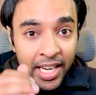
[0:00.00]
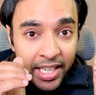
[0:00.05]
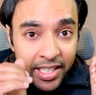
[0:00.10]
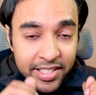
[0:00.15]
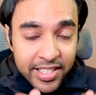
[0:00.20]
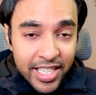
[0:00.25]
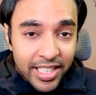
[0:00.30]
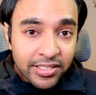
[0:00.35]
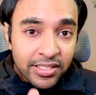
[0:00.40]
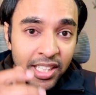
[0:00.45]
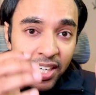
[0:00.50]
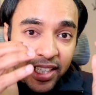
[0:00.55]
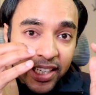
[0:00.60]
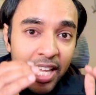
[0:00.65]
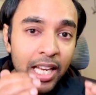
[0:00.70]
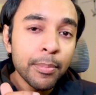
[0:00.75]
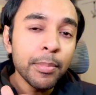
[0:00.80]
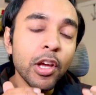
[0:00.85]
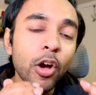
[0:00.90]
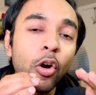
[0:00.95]
Just tell
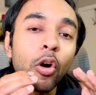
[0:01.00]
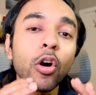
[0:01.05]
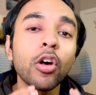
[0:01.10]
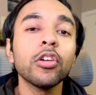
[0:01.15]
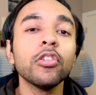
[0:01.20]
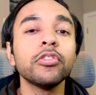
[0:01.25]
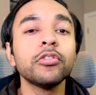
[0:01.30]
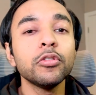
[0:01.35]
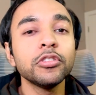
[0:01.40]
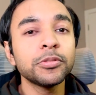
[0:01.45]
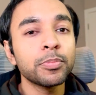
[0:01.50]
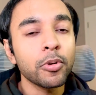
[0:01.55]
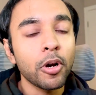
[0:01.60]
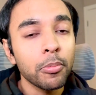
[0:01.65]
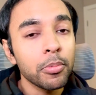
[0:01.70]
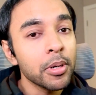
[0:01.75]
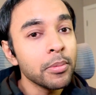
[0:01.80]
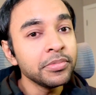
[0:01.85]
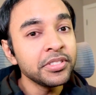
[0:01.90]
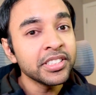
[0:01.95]
me all of those
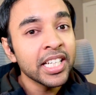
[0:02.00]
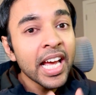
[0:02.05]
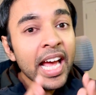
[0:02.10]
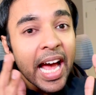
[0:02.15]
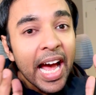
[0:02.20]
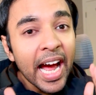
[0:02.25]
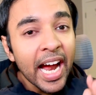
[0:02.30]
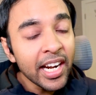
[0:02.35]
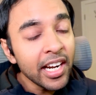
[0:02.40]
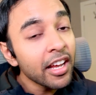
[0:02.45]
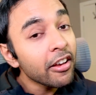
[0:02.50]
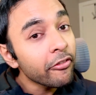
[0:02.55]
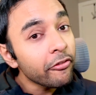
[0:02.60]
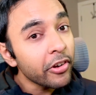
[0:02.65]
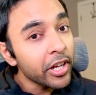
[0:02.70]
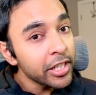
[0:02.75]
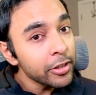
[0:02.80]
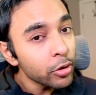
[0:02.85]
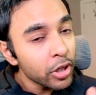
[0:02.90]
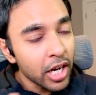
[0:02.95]
problems and
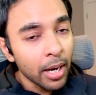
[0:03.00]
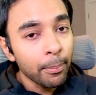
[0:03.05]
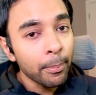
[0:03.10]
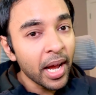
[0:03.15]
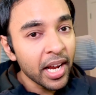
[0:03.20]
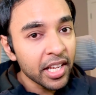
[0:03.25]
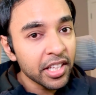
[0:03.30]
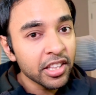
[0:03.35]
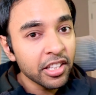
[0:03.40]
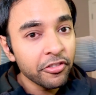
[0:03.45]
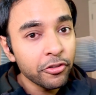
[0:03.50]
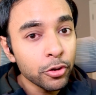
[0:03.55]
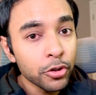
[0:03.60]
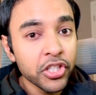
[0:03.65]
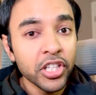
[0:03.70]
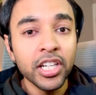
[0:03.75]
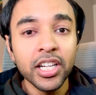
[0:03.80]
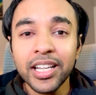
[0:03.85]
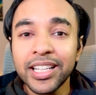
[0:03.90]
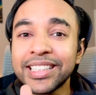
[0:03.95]
when you come back in the
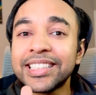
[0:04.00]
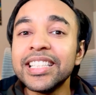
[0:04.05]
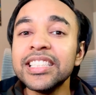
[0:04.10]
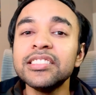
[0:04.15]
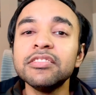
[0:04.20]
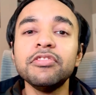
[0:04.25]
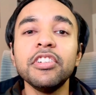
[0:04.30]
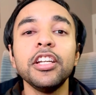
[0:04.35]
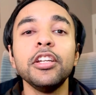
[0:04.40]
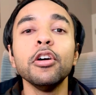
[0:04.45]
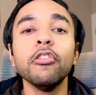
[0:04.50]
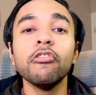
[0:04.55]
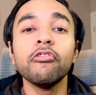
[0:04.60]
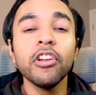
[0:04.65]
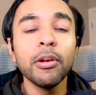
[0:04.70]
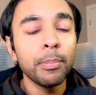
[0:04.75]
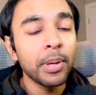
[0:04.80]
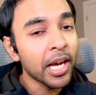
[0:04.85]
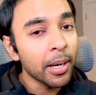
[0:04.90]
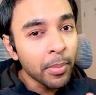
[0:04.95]
future, this video will
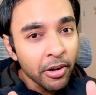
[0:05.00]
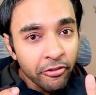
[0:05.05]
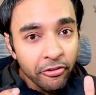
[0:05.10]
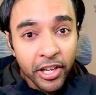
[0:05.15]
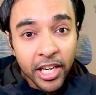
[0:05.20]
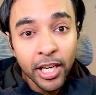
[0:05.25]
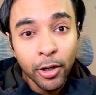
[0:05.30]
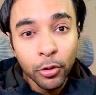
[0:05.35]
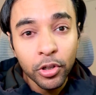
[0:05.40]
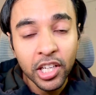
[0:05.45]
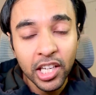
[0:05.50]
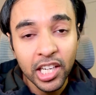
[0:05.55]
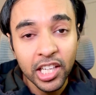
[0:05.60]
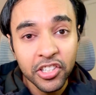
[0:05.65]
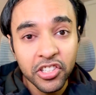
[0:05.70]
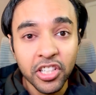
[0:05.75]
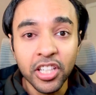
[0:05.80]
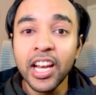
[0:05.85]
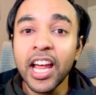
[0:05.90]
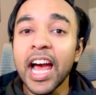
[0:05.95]
become a very good
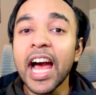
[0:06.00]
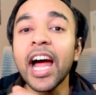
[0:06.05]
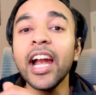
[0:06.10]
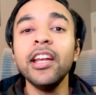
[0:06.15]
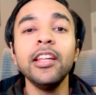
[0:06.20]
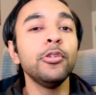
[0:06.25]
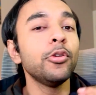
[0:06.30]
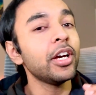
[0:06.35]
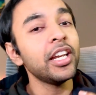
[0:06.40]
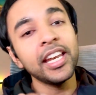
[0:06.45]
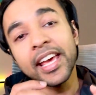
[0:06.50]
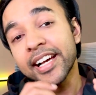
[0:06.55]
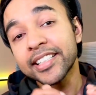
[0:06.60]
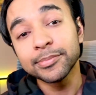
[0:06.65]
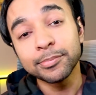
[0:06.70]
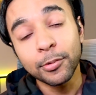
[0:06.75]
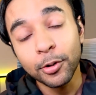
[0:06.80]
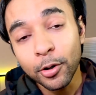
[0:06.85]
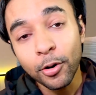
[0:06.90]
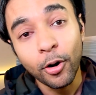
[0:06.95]
collection and you can
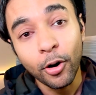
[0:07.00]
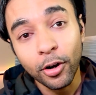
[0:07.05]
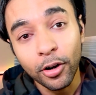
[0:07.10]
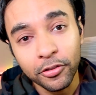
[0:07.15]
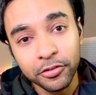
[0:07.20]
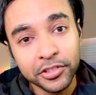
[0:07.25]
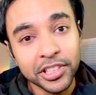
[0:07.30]
explore all of